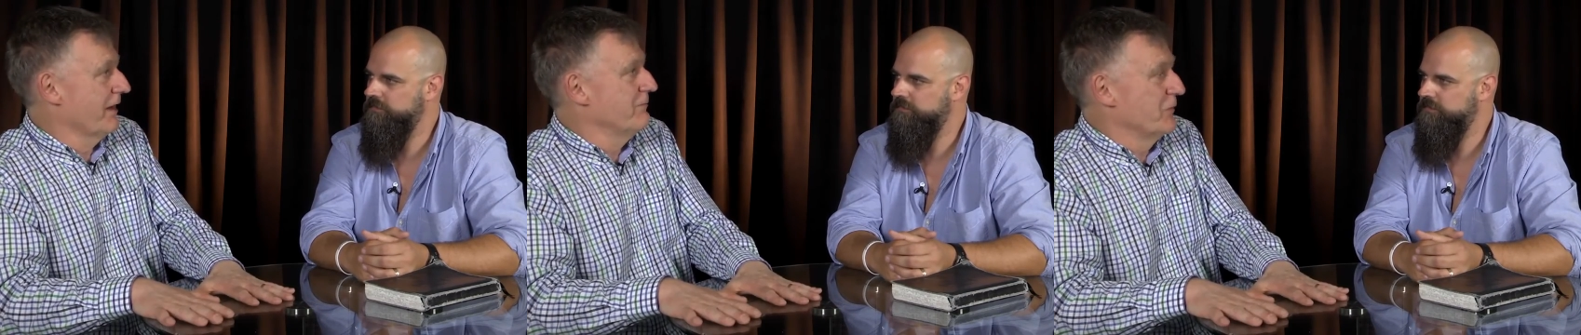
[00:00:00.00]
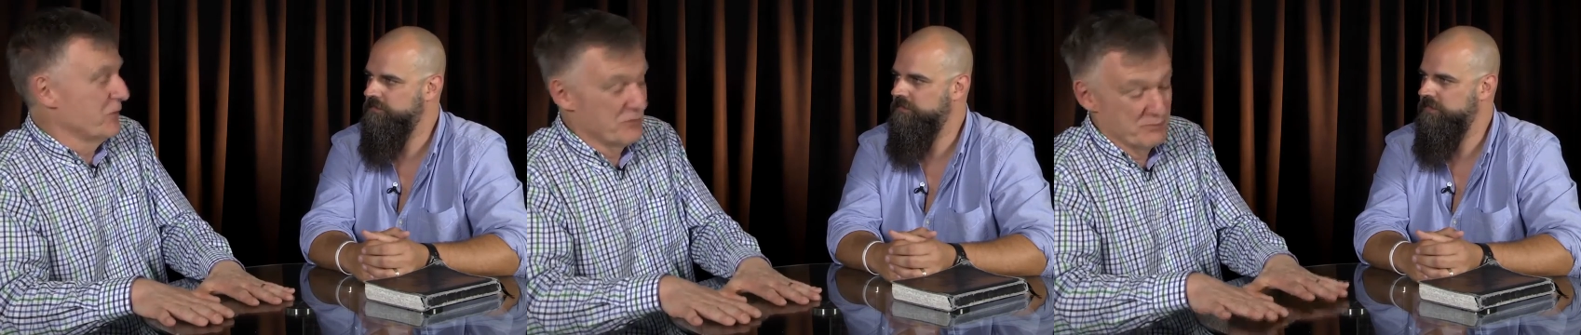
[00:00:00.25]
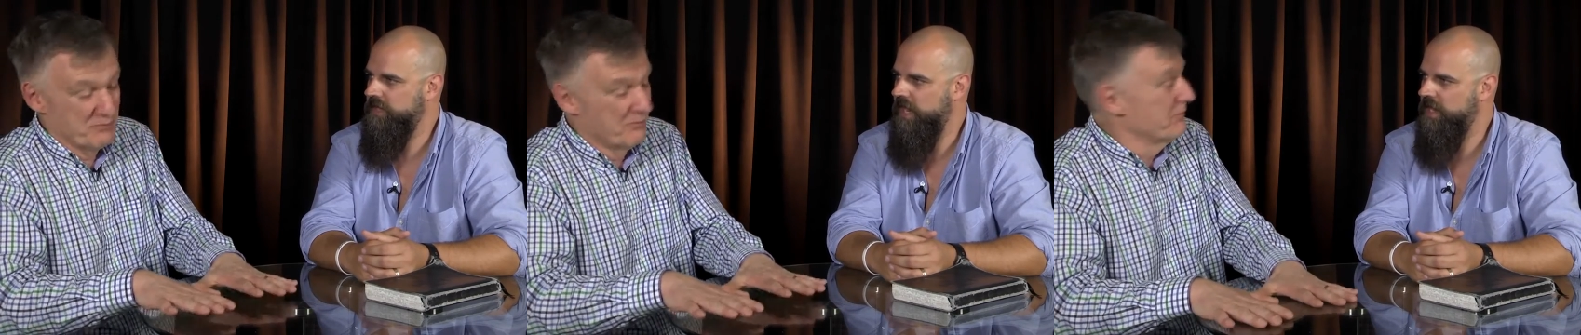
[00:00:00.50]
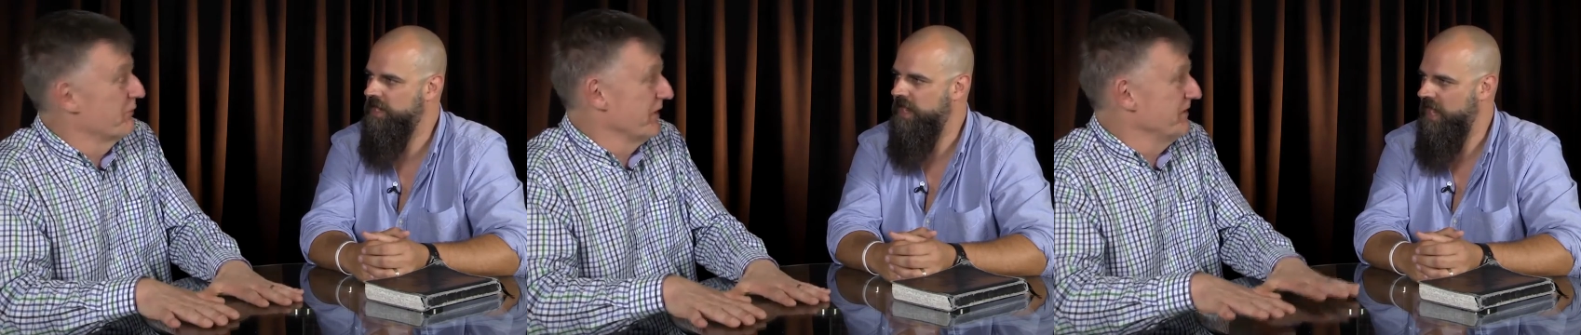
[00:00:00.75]
Speaker 1: I'm more
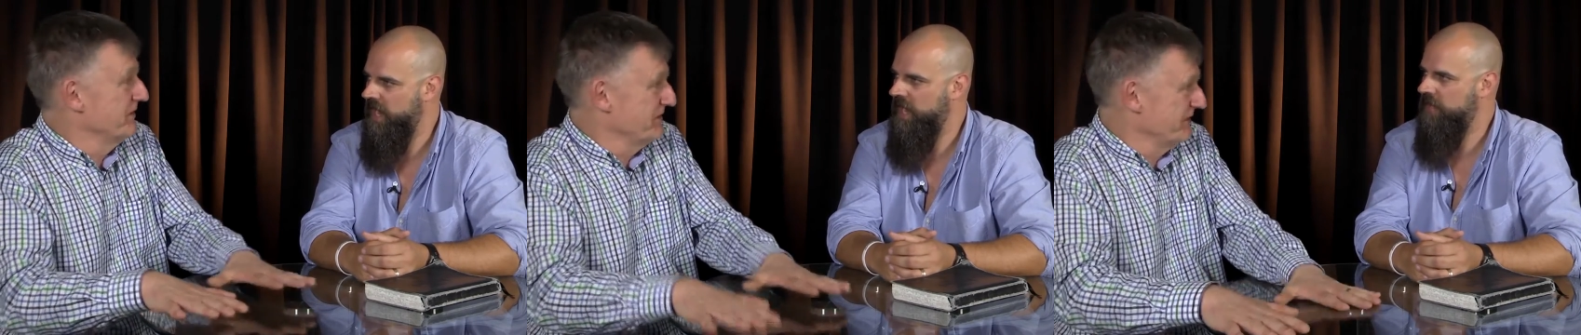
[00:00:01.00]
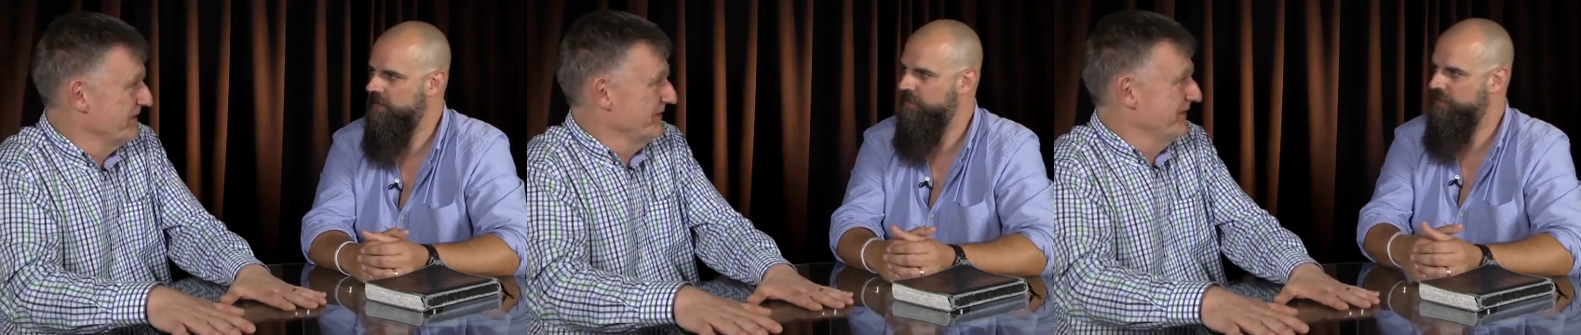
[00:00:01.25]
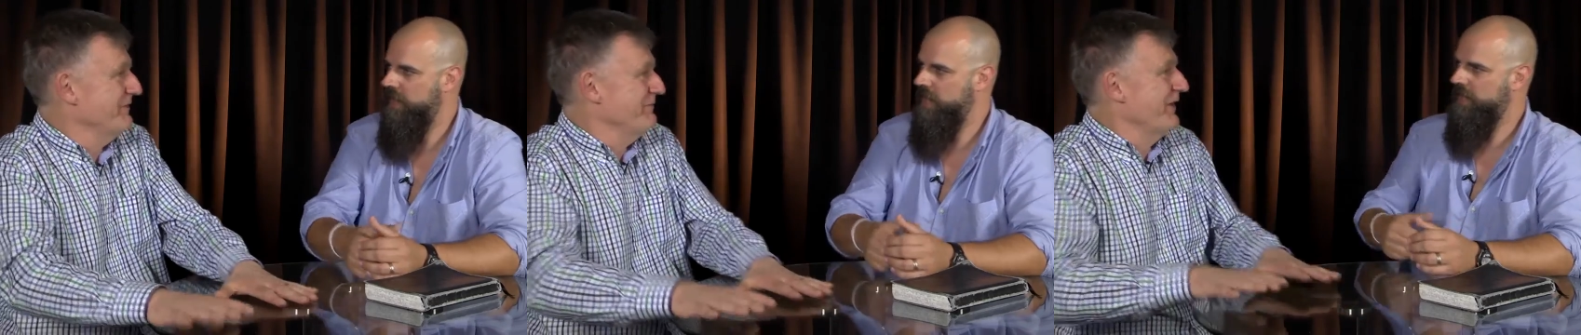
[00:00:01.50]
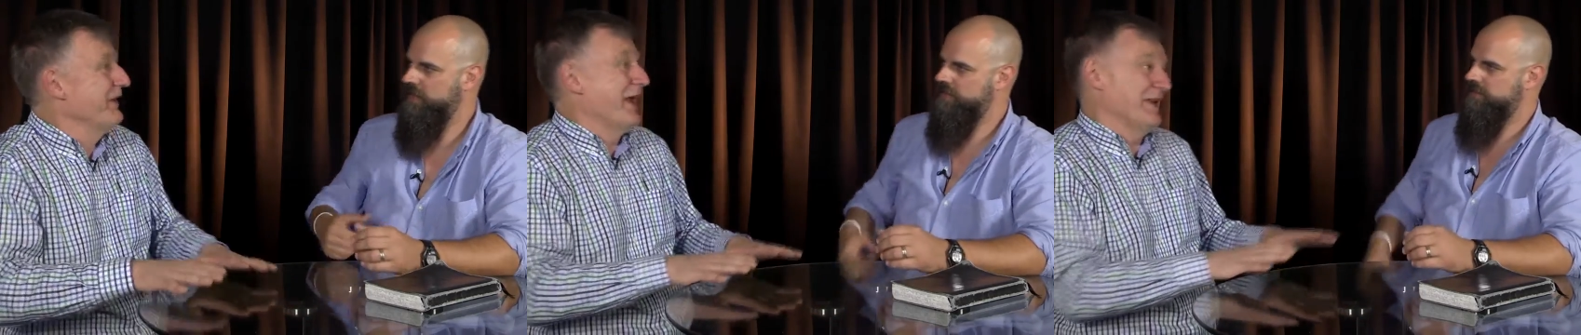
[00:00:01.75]
Canada, Britain,
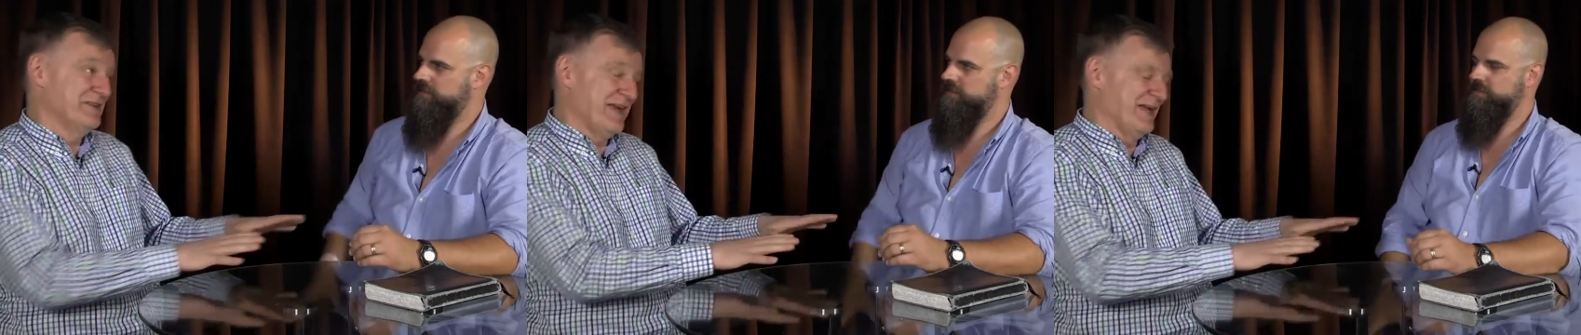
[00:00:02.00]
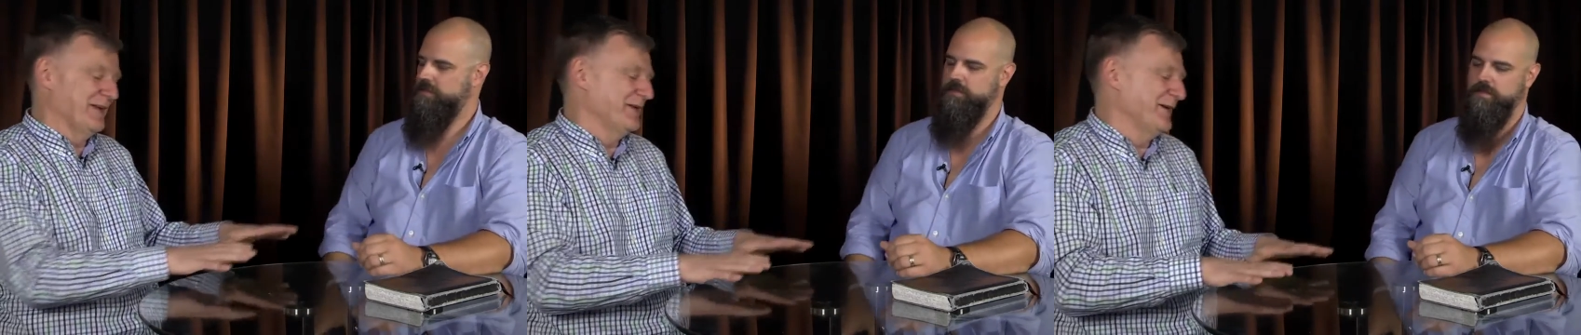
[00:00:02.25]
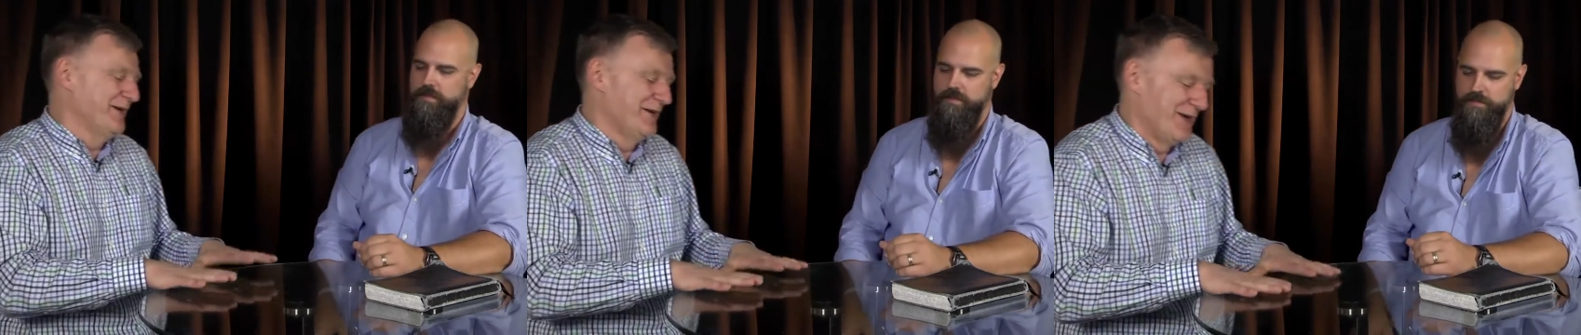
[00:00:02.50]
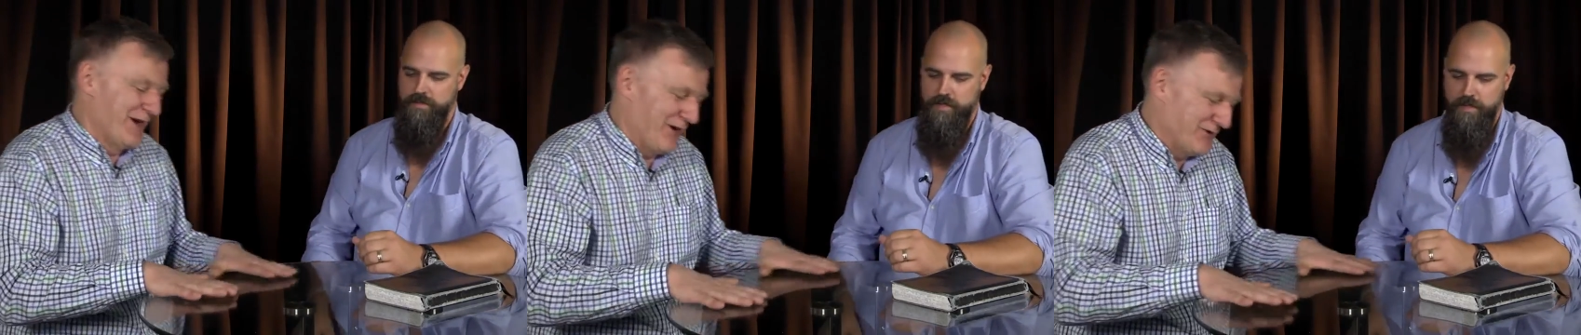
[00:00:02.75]
right? and Canada.
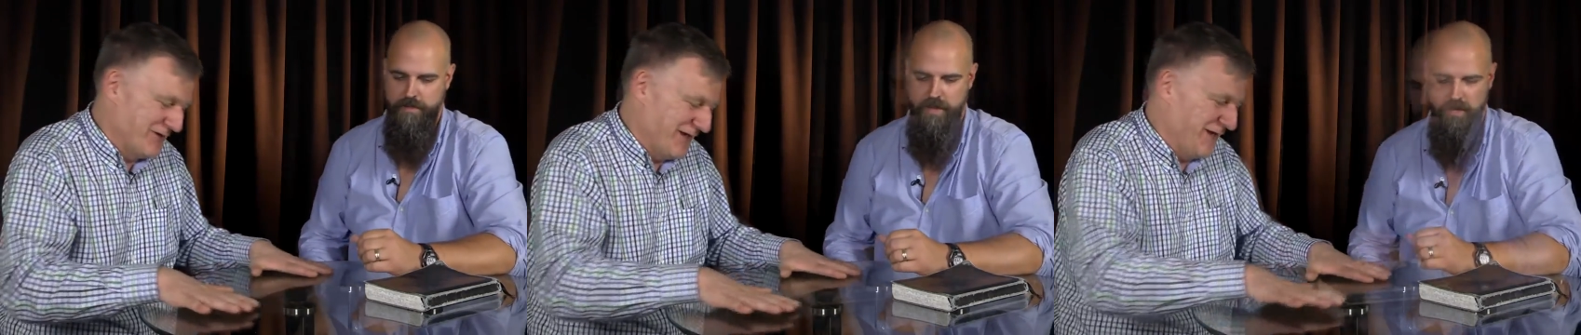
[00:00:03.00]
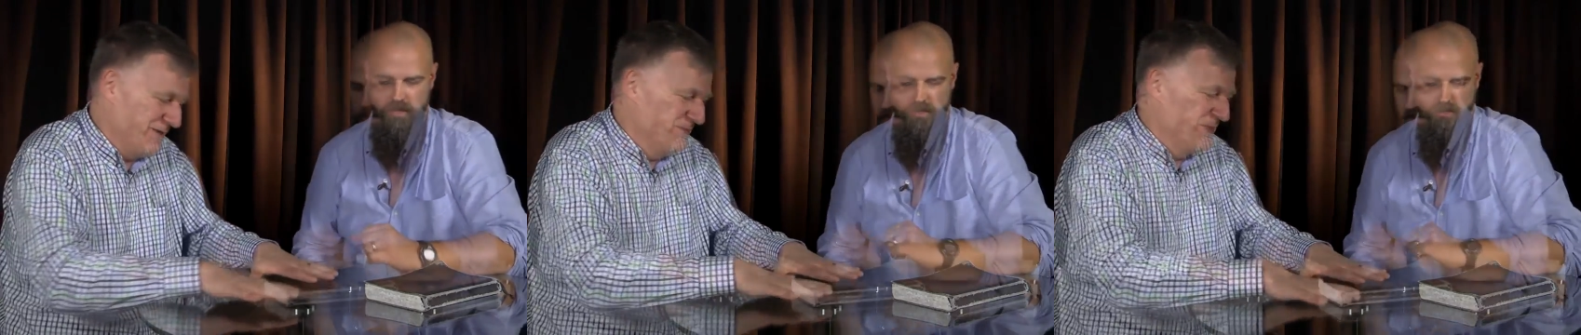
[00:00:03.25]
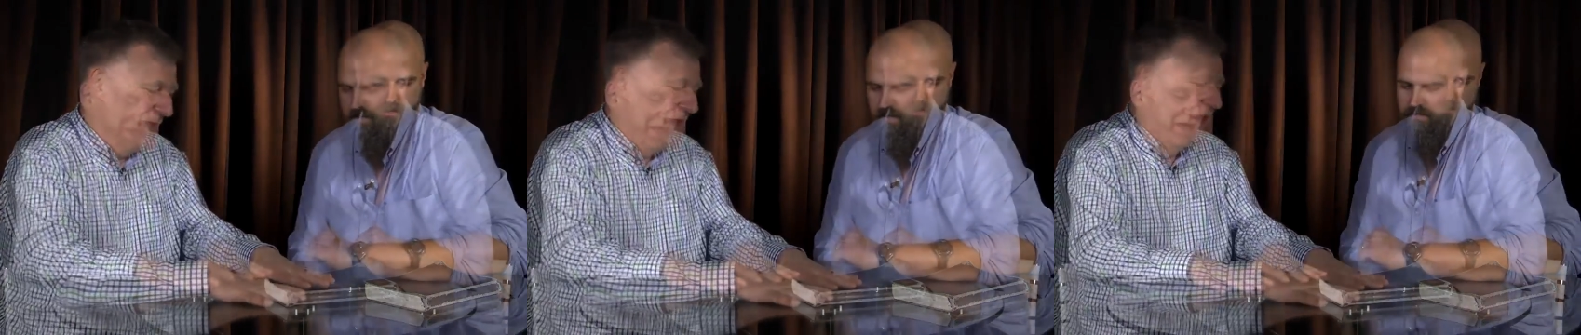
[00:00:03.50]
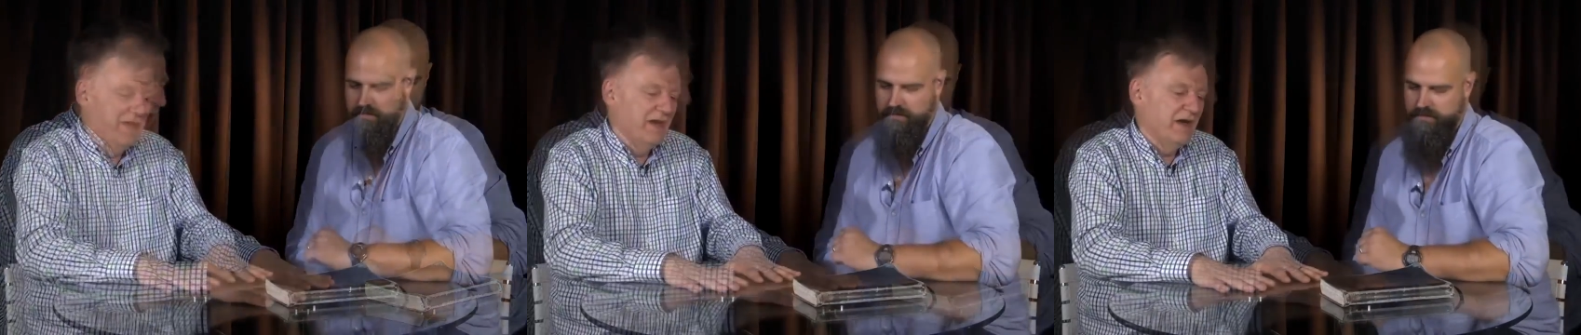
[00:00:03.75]
okay. Bank. Yep.